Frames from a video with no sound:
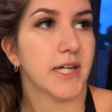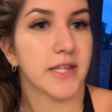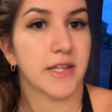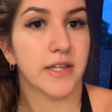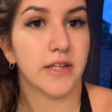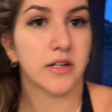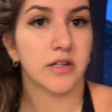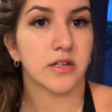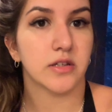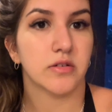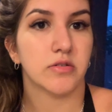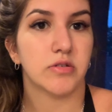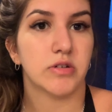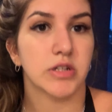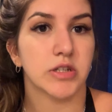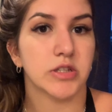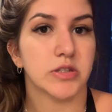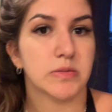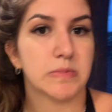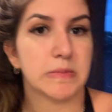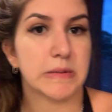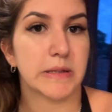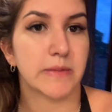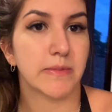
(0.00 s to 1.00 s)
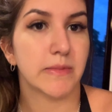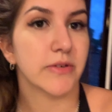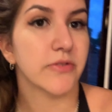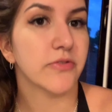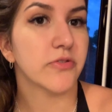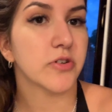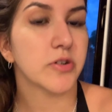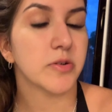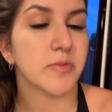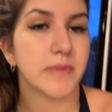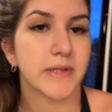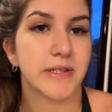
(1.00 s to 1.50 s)
didn't really speak
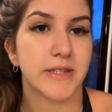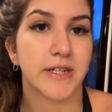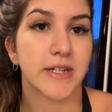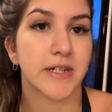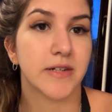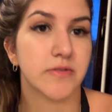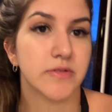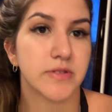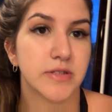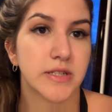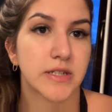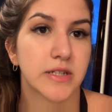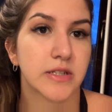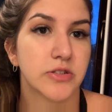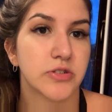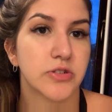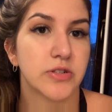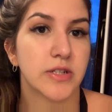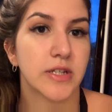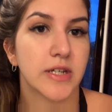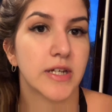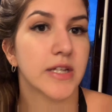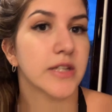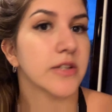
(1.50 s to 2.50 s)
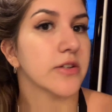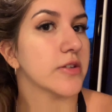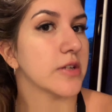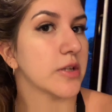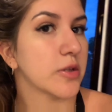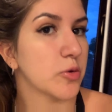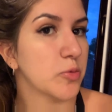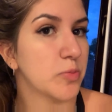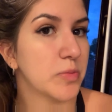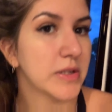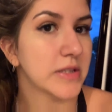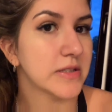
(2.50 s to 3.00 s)
before, but I was actually at a
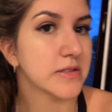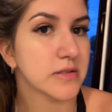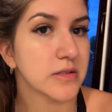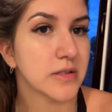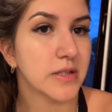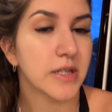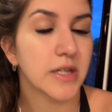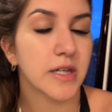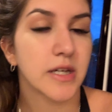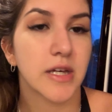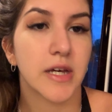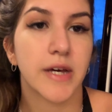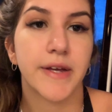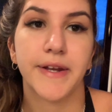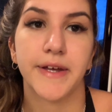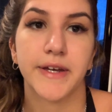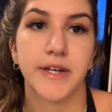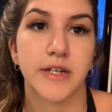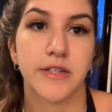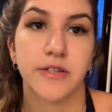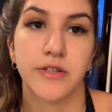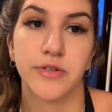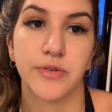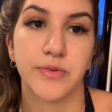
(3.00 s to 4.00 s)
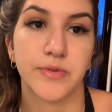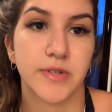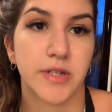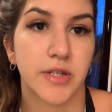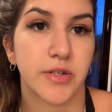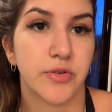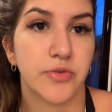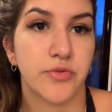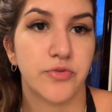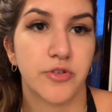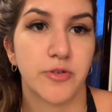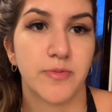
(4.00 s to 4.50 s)
tattoo place today and I got a new
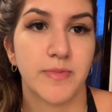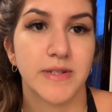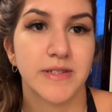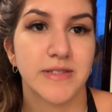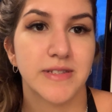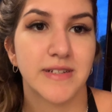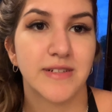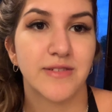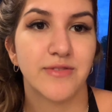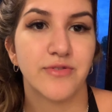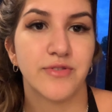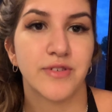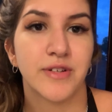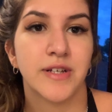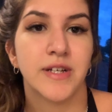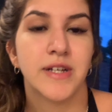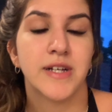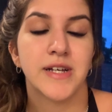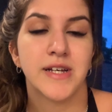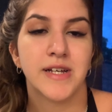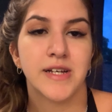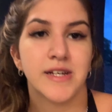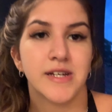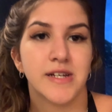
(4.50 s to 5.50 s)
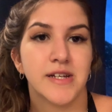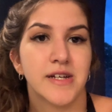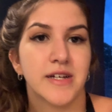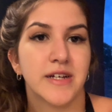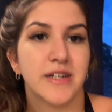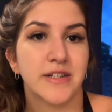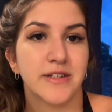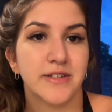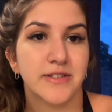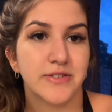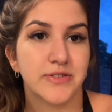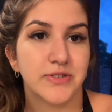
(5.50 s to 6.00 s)
tattoo for myself.
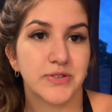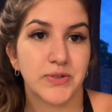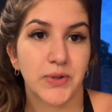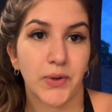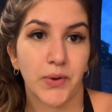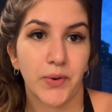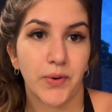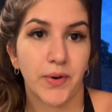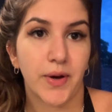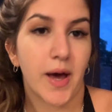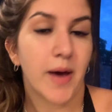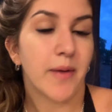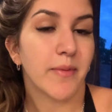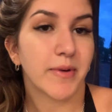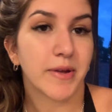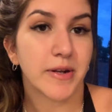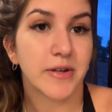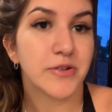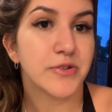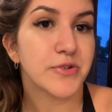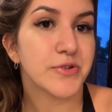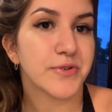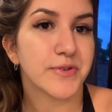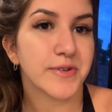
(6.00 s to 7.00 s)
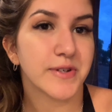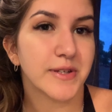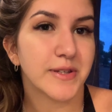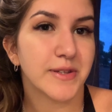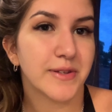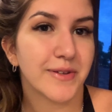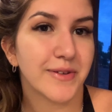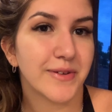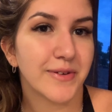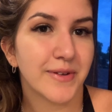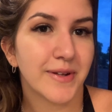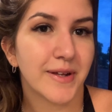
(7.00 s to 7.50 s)
So I'm gonna show it
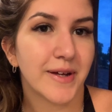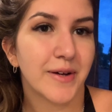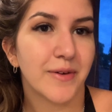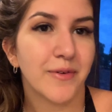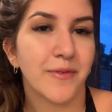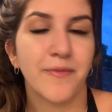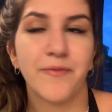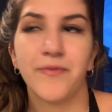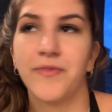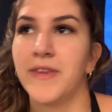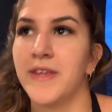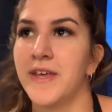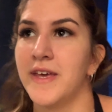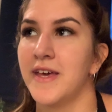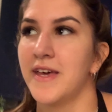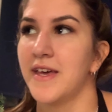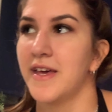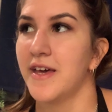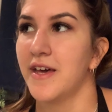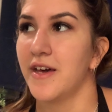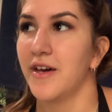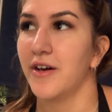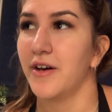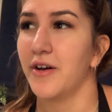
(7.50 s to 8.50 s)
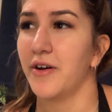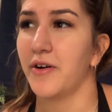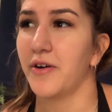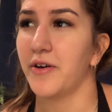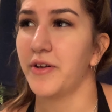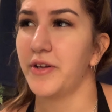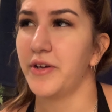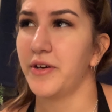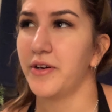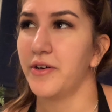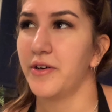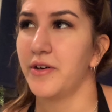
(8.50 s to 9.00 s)
to you now. On
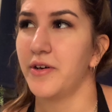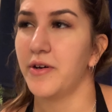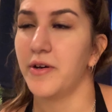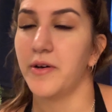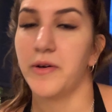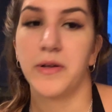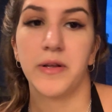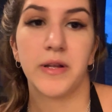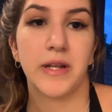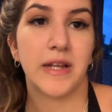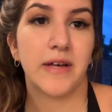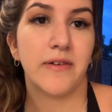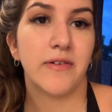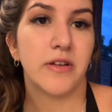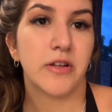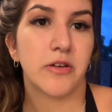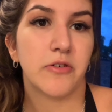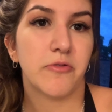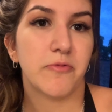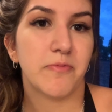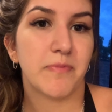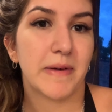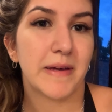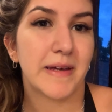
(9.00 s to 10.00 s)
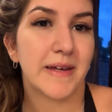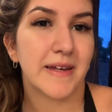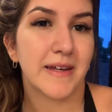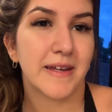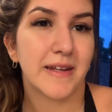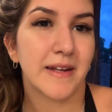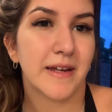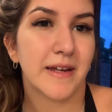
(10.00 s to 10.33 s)
a level of pain,